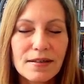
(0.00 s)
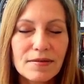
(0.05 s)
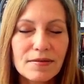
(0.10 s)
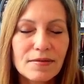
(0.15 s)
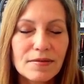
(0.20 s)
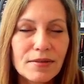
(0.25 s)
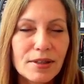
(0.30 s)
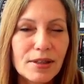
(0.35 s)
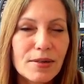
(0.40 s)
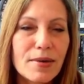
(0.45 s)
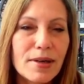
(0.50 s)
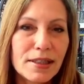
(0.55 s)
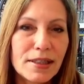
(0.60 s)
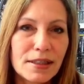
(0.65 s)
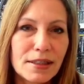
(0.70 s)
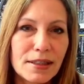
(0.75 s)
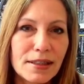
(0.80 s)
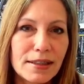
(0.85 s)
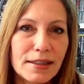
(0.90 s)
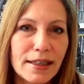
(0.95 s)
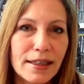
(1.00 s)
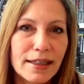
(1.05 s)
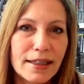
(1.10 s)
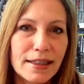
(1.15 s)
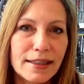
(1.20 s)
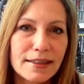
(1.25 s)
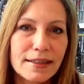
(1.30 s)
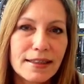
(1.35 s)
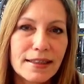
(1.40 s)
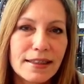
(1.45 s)
requesting
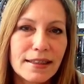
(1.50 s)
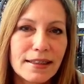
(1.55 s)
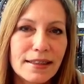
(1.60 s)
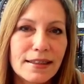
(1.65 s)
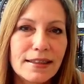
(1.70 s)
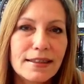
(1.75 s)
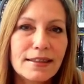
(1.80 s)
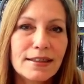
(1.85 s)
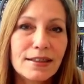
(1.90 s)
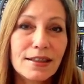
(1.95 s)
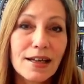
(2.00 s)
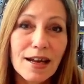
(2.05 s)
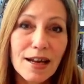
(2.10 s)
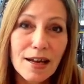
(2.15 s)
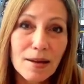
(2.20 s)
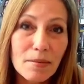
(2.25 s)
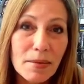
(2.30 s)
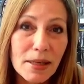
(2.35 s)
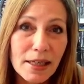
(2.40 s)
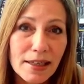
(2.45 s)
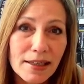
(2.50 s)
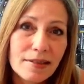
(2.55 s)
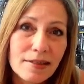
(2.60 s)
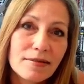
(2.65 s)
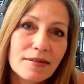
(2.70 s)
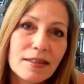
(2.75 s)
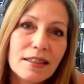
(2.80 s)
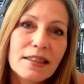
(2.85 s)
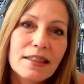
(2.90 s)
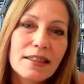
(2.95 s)
that. And you got me.
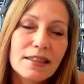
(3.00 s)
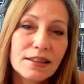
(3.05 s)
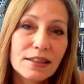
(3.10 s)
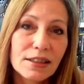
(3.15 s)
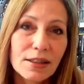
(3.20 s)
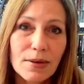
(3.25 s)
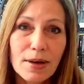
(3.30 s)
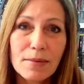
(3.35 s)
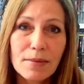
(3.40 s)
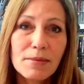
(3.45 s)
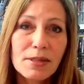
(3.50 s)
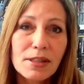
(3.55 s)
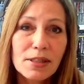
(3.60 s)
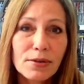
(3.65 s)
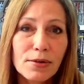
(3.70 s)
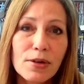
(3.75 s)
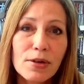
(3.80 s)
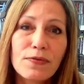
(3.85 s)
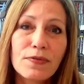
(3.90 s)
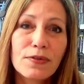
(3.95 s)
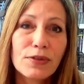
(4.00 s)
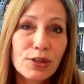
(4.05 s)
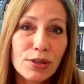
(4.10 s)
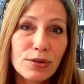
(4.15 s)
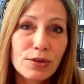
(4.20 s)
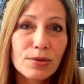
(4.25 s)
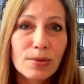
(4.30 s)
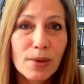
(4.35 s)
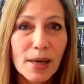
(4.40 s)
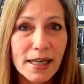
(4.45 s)
So I'm
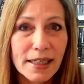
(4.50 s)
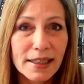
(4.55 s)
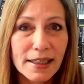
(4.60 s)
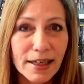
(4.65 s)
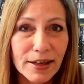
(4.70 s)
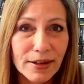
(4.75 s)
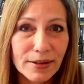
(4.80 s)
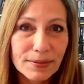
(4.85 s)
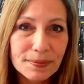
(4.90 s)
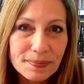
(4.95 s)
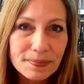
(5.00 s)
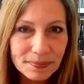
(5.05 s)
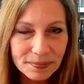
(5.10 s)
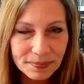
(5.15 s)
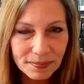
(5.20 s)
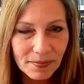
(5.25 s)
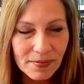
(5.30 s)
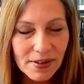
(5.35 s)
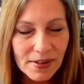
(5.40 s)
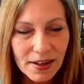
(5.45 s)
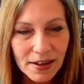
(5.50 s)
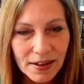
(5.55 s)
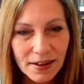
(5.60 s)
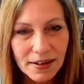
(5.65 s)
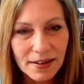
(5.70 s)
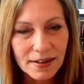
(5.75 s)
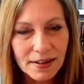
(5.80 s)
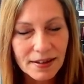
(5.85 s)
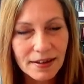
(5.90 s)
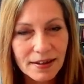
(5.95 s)
0-2 right now.
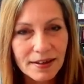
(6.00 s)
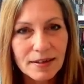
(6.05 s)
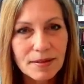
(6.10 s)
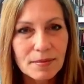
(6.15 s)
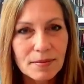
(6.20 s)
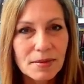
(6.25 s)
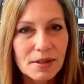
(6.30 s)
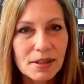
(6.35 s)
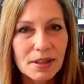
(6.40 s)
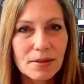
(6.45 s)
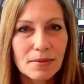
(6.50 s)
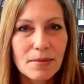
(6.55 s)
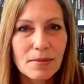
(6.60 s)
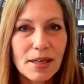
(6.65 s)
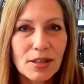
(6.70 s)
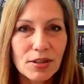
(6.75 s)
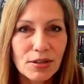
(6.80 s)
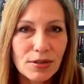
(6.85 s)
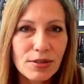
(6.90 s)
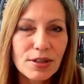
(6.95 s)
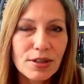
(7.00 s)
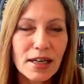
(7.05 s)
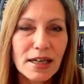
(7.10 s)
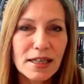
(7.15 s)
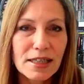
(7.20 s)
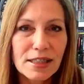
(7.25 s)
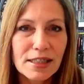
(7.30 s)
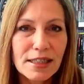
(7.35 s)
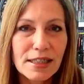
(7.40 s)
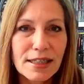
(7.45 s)
So make sure you
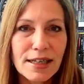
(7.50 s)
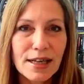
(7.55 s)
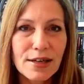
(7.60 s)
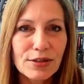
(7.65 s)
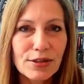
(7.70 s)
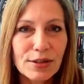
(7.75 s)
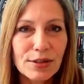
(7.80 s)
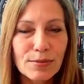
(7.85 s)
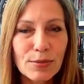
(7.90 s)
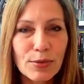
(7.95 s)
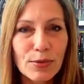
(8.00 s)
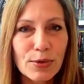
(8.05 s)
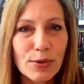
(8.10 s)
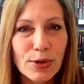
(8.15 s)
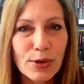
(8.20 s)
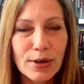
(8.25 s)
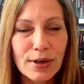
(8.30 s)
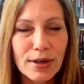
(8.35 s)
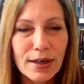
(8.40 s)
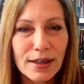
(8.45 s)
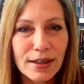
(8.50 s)
guys send out some more